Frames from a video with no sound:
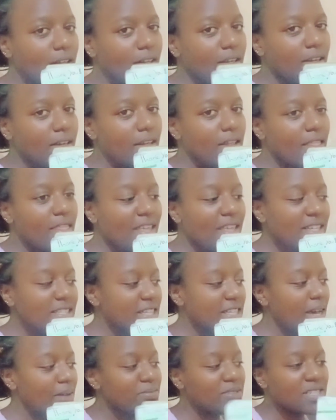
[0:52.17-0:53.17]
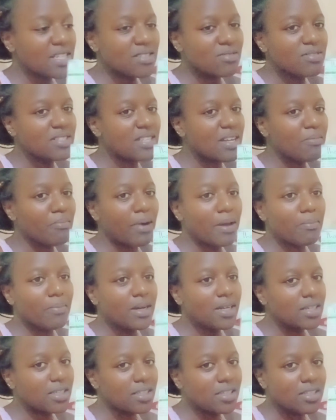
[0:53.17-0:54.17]
this year I'm just wasting my
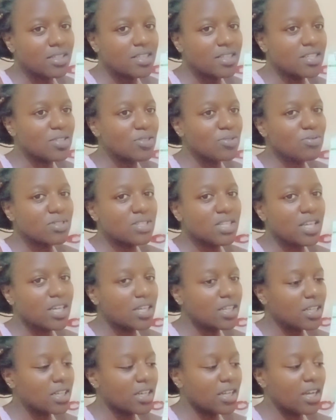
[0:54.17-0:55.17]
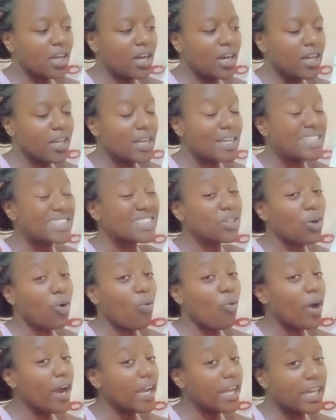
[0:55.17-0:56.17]
money into skincare. It's not
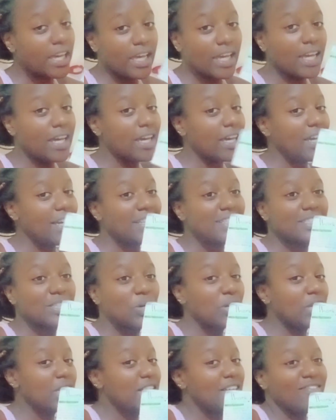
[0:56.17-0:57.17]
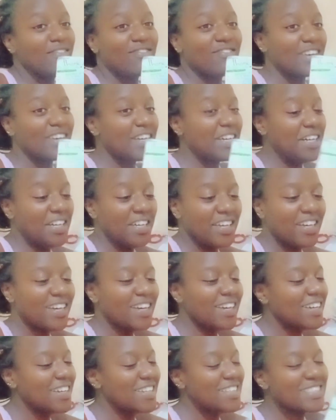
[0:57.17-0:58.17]
working, it's not giving.
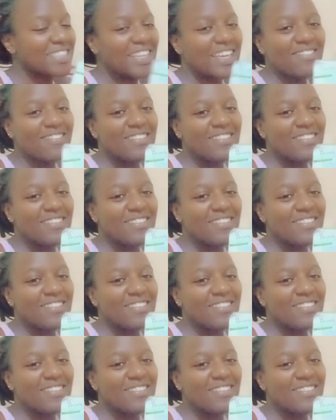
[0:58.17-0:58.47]
Hey, it's giving